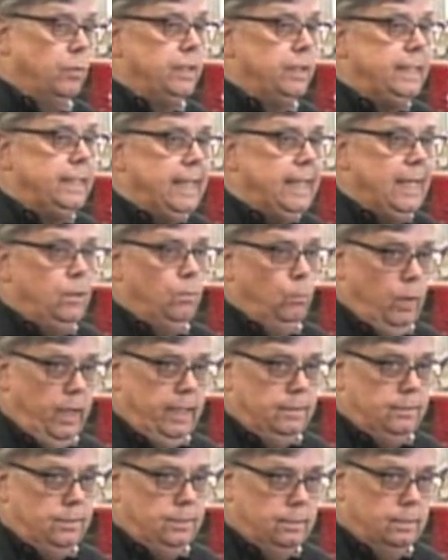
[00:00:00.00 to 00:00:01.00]
with dead
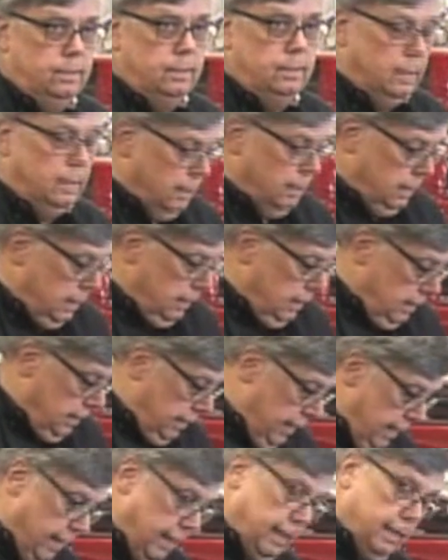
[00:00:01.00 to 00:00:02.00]
weights,
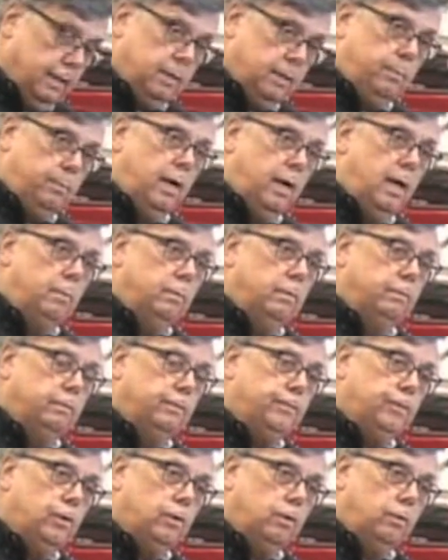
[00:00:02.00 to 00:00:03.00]
hanging at the bottom of
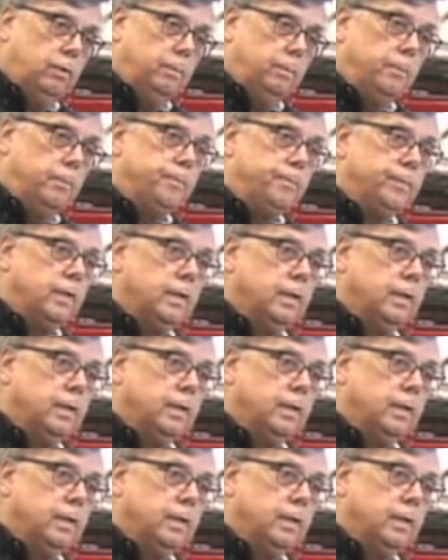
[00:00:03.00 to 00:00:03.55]
a fulcrum.